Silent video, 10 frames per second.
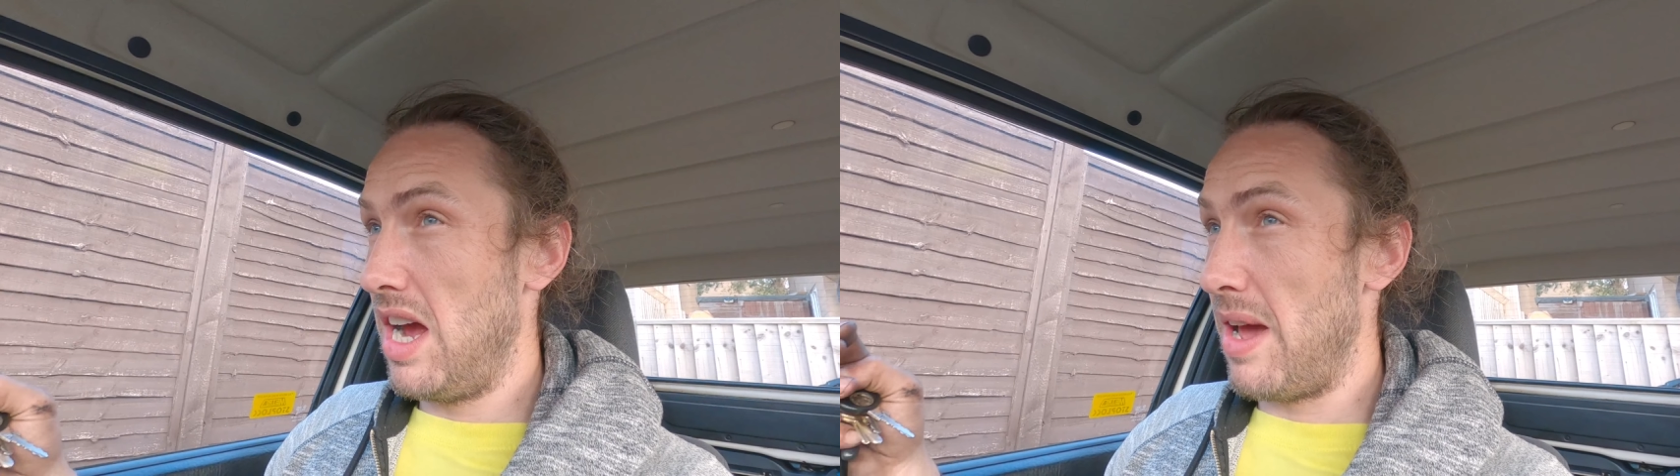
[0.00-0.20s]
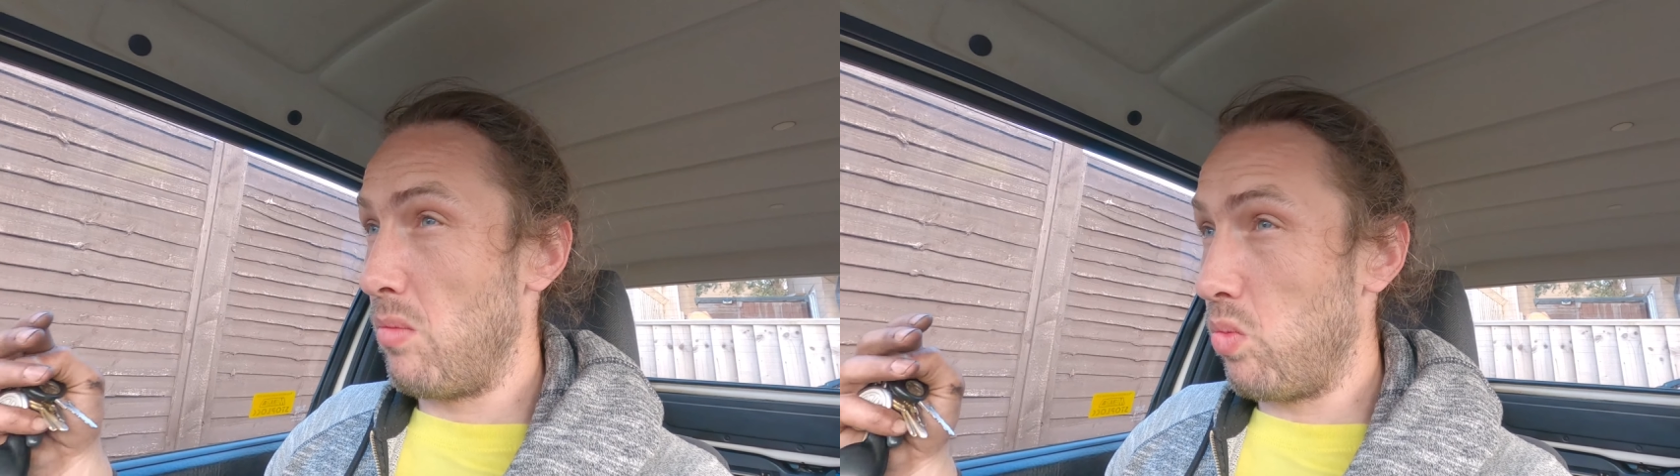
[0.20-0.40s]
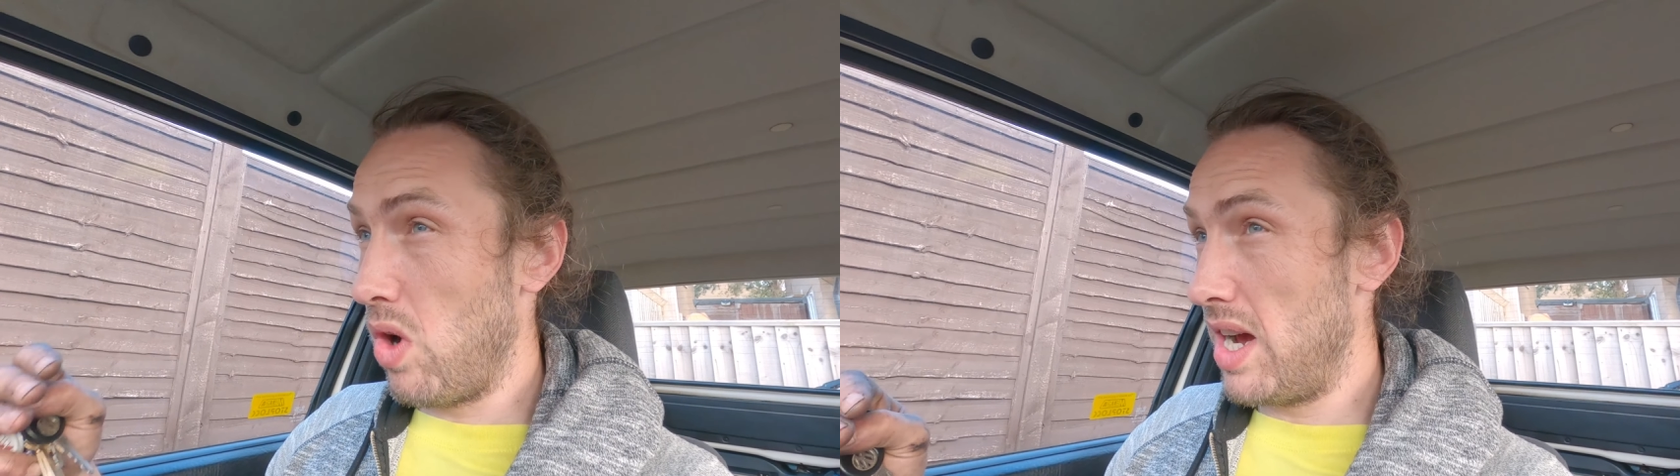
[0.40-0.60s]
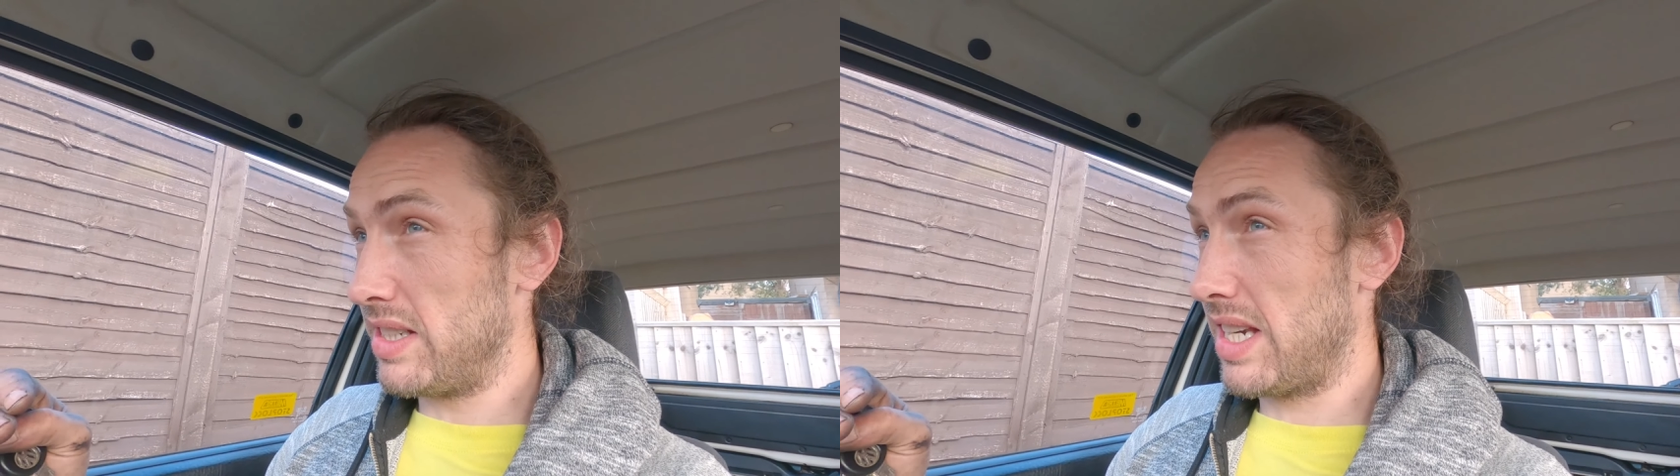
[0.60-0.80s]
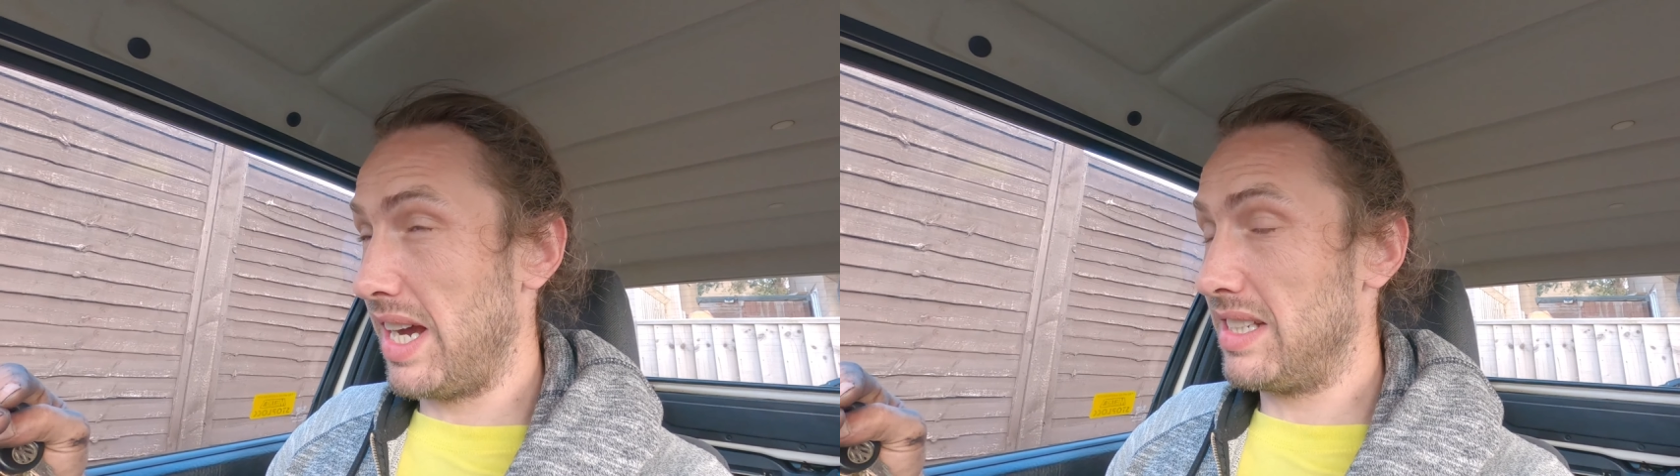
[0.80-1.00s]
And then
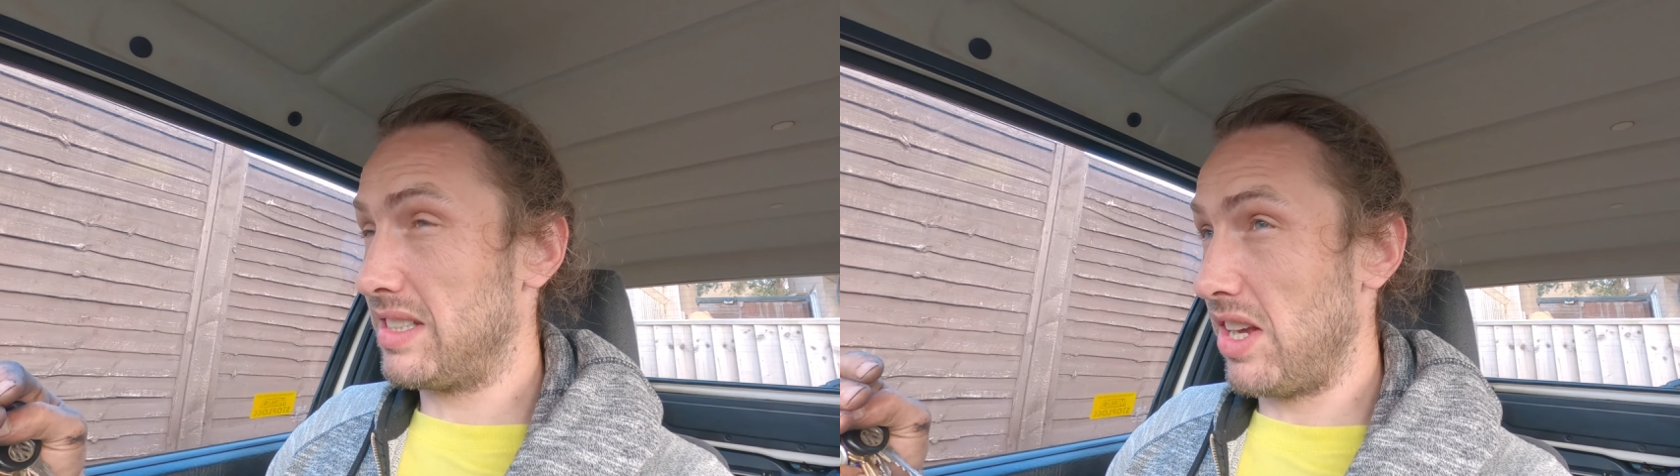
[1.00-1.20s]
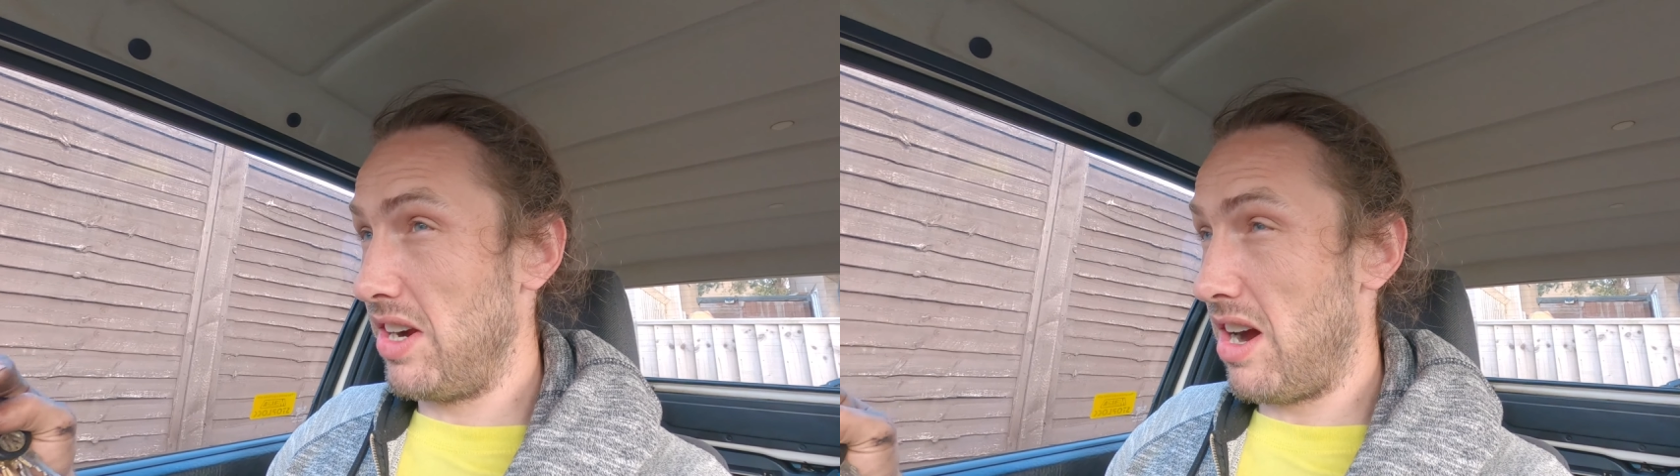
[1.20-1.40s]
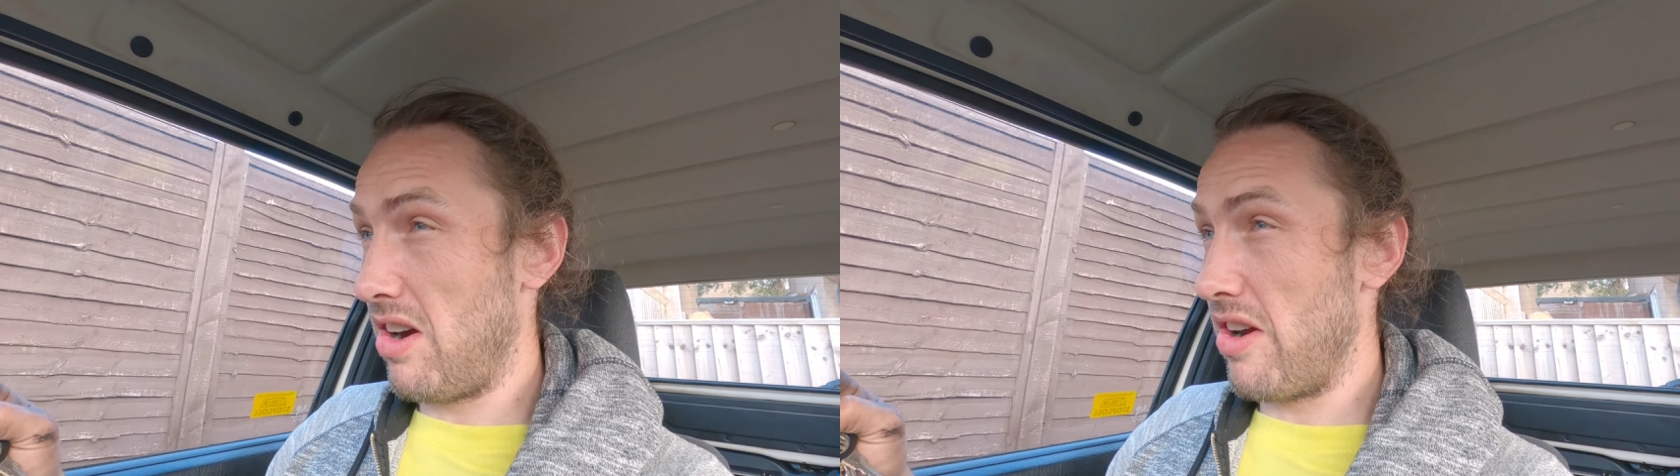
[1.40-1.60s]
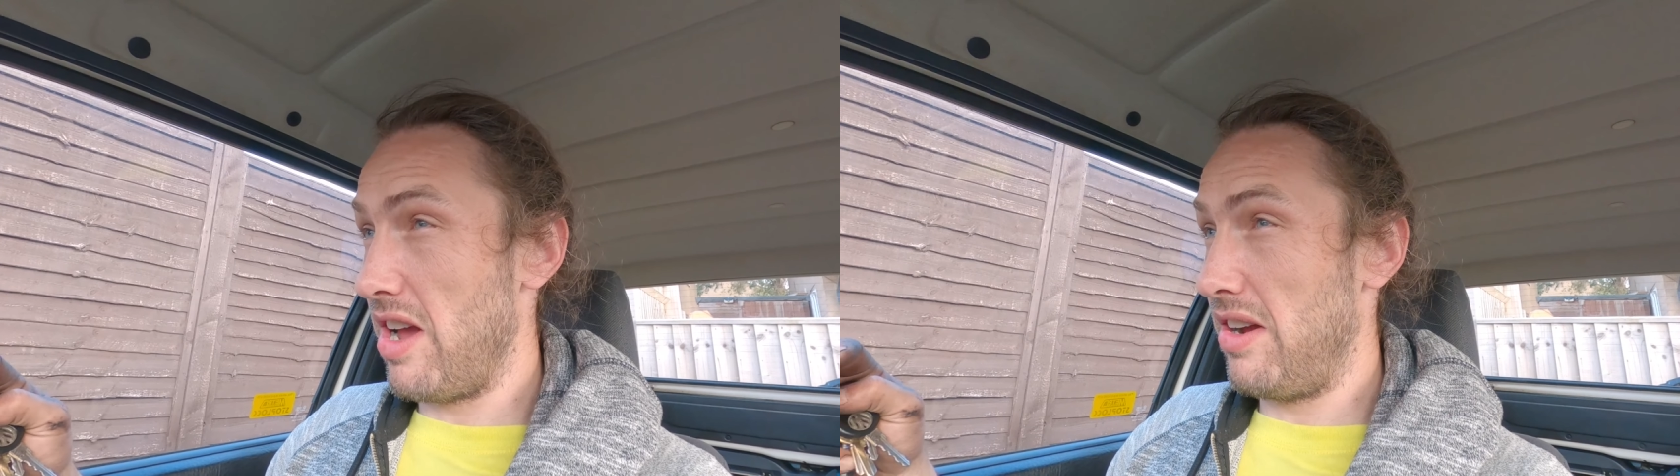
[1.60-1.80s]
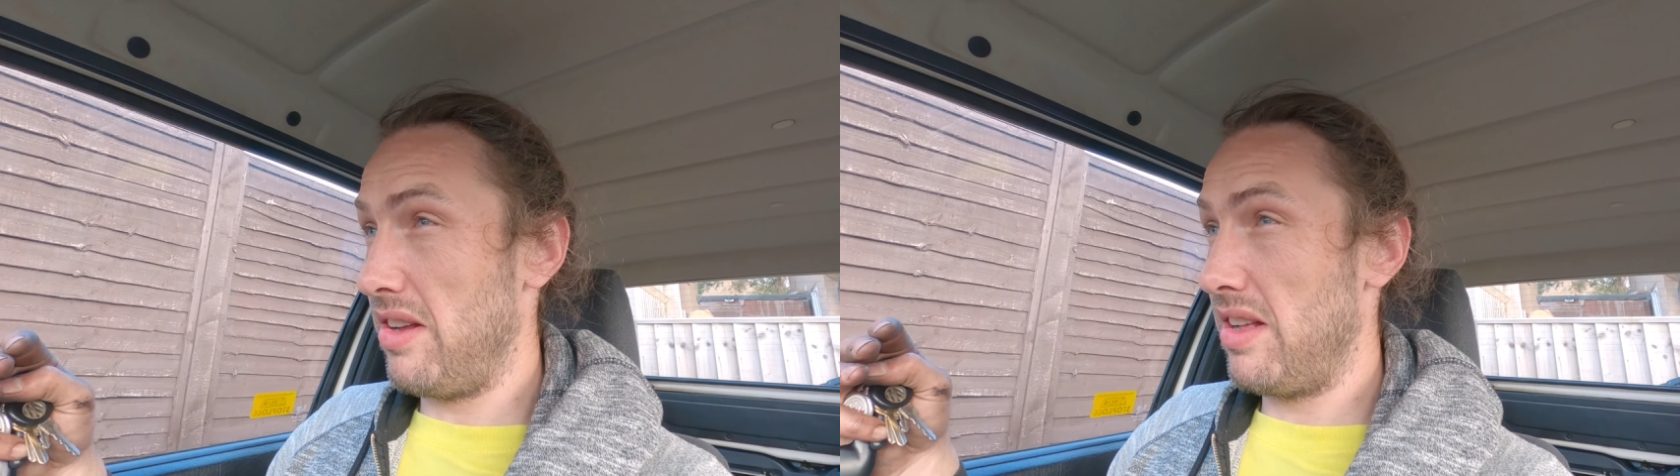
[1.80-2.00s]
worst case
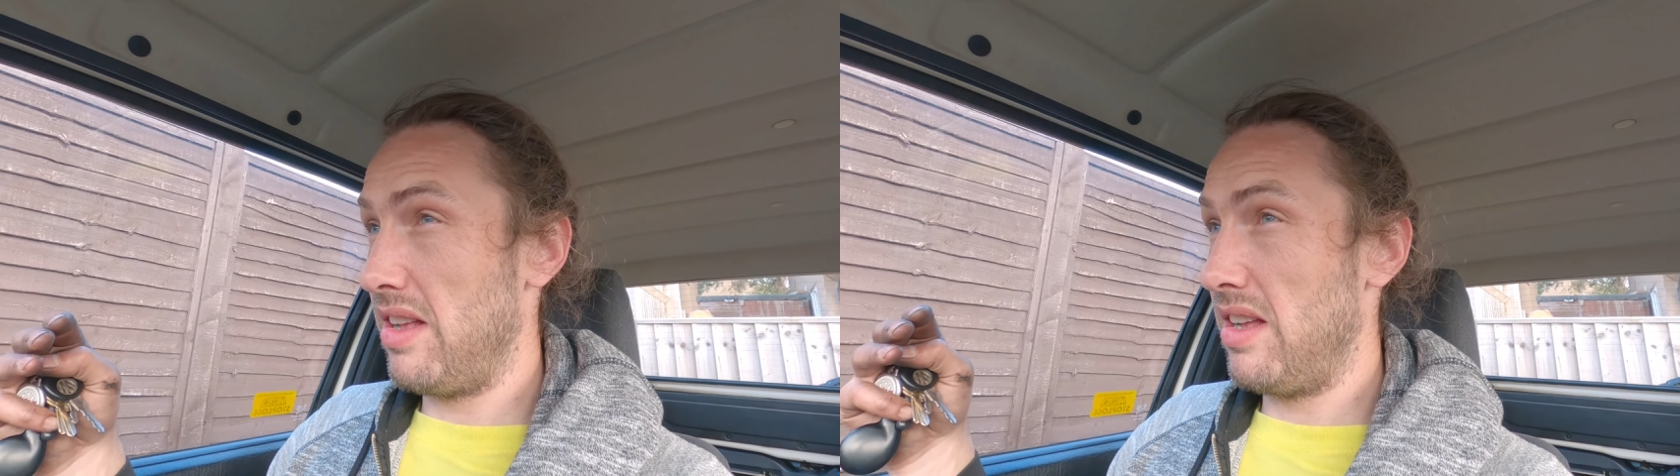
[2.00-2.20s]
scenario,